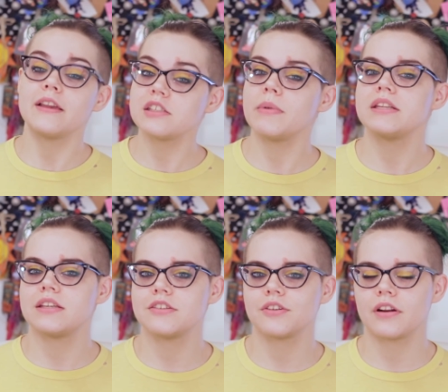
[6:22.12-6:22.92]
Thanks to my
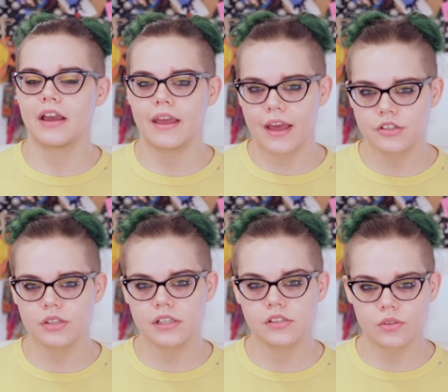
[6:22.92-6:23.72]
t-shirt, I
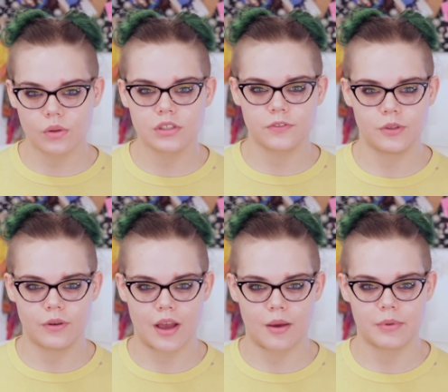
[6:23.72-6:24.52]
actually sold a few
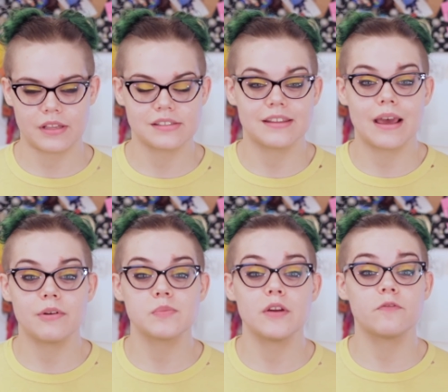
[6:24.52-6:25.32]
copies and that
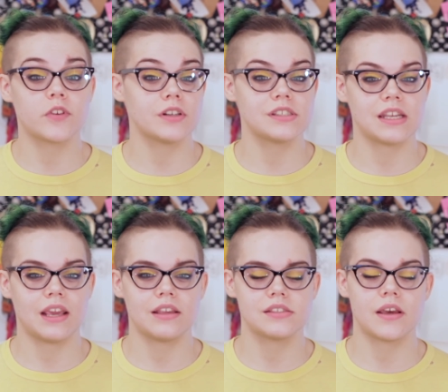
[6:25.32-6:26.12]
was my first
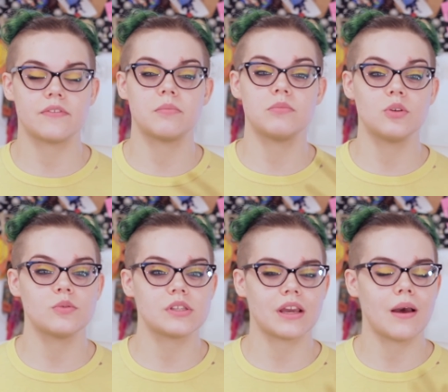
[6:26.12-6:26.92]
taste of the
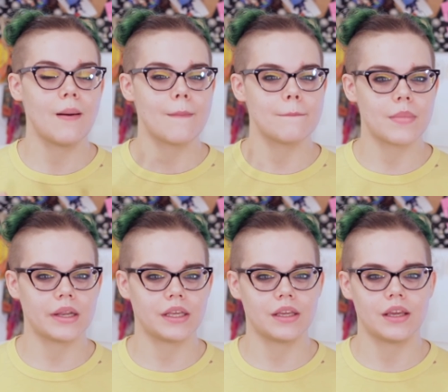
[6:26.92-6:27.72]
music
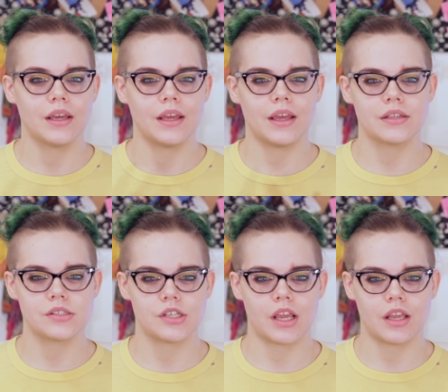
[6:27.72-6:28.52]
money
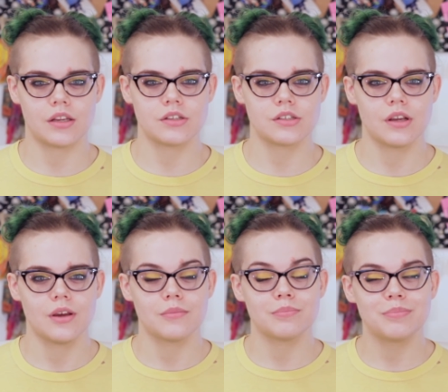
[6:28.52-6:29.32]
exchange.
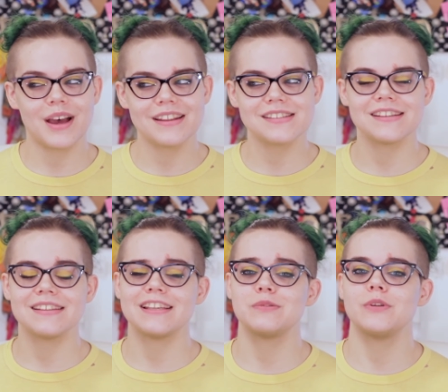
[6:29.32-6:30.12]
But
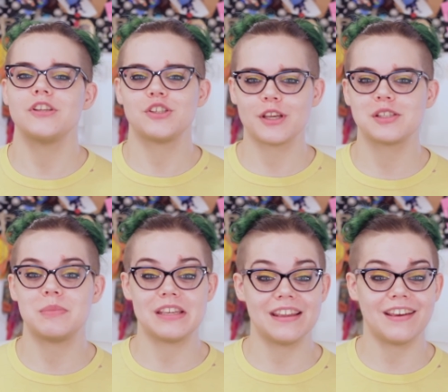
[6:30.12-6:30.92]
this was just the
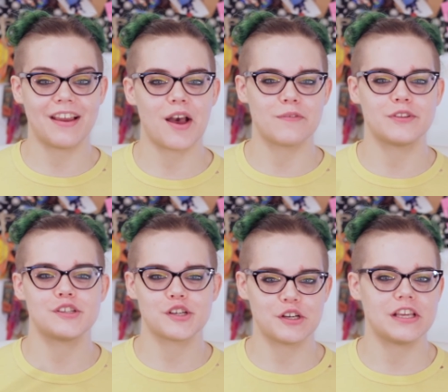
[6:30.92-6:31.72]
beginning of the
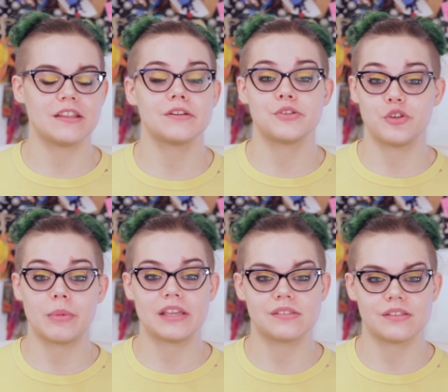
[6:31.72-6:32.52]
journey that To
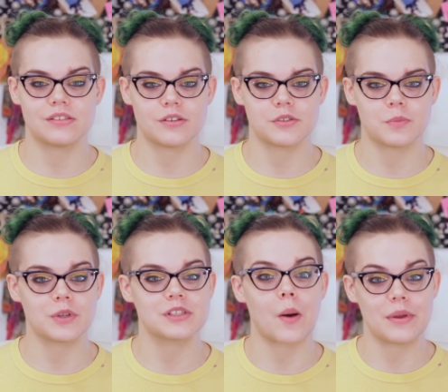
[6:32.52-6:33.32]
My Sisters
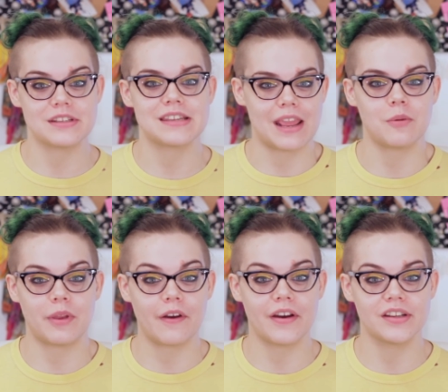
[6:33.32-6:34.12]
was going to take
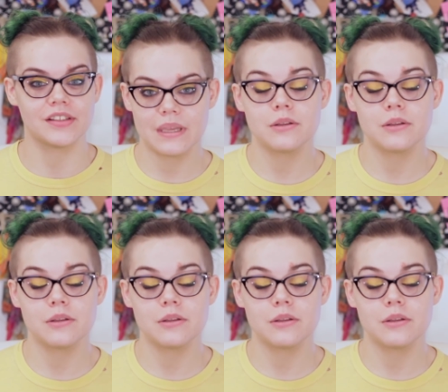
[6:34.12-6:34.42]
me on.